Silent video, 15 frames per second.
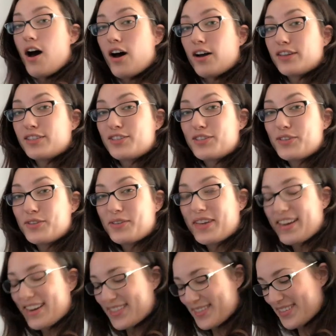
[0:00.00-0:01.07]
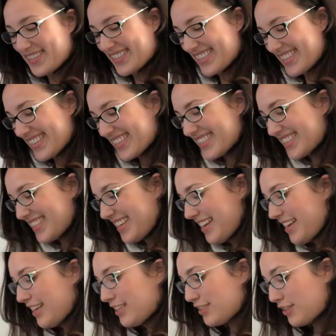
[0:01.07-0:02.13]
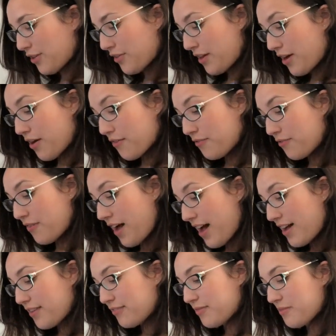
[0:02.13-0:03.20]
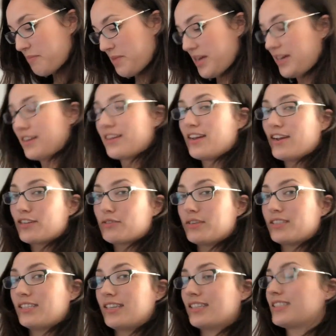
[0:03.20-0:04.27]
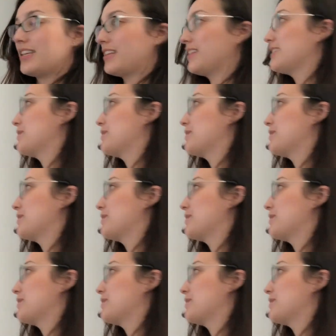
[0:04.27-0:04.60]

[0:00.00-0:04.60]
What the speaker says: on to characteristics. So there are 5 main characteristics that